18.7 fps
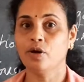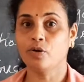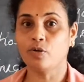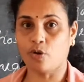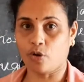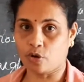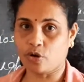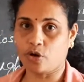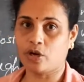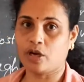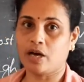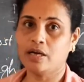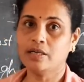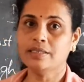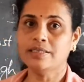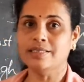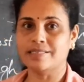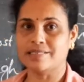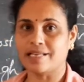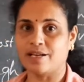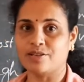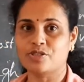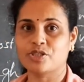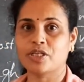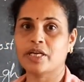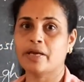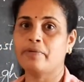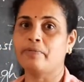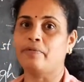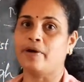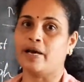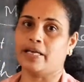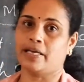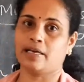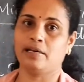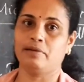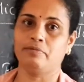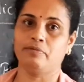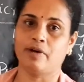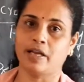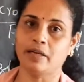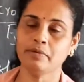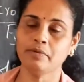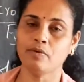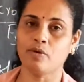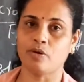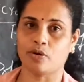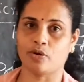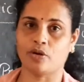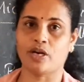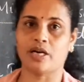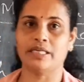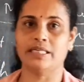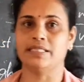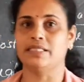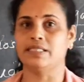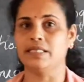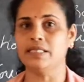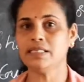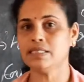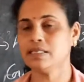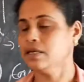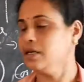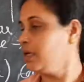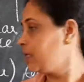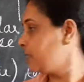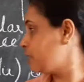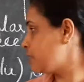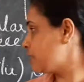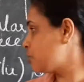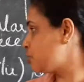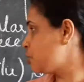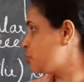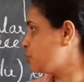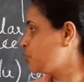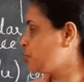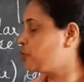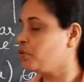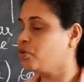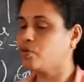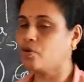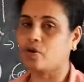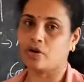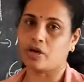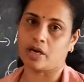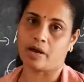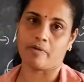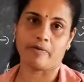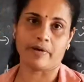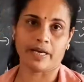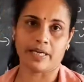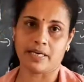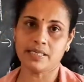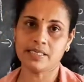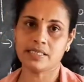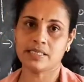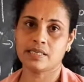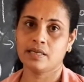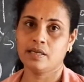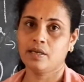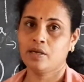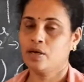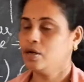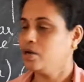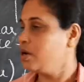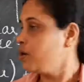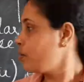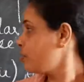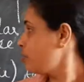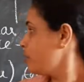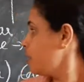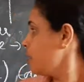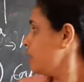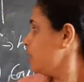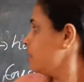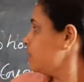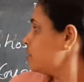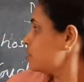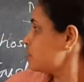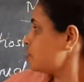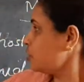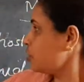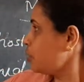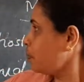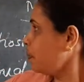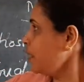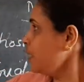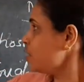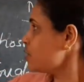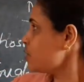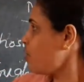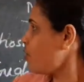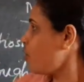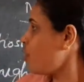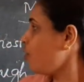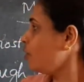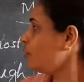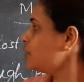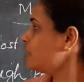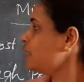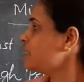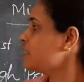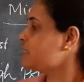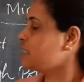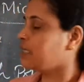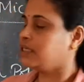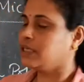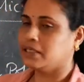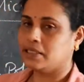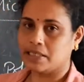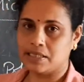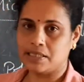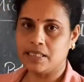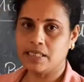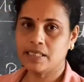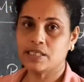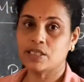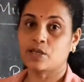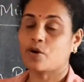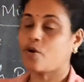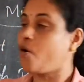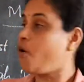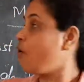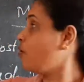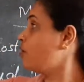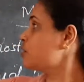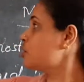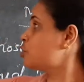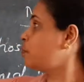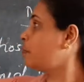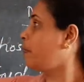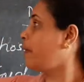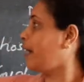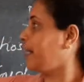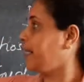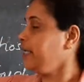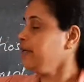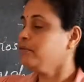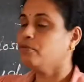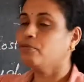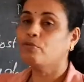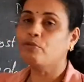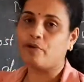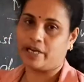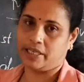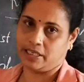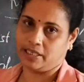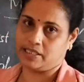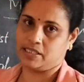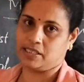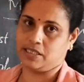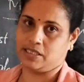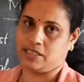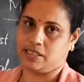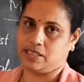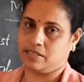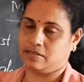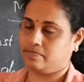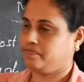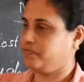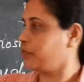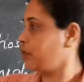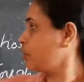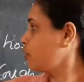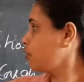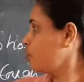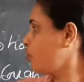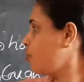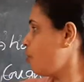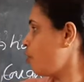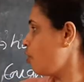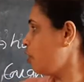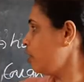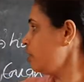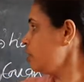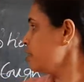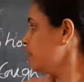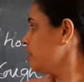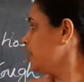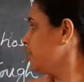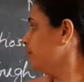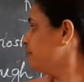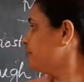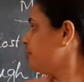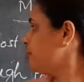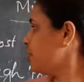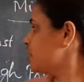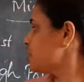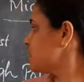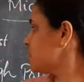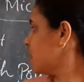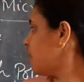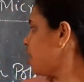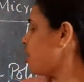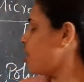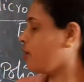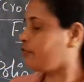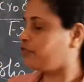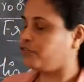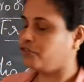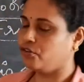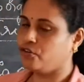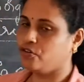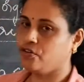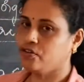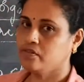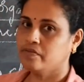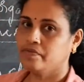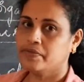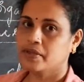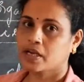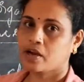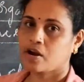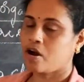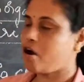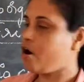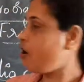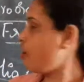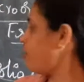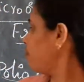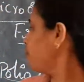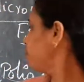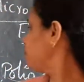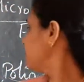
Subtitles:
corona is also a viral one. Corona disease is due to coronavirus. So that means all these are the disease caused by viruses. Cold, influenza or flu, cough,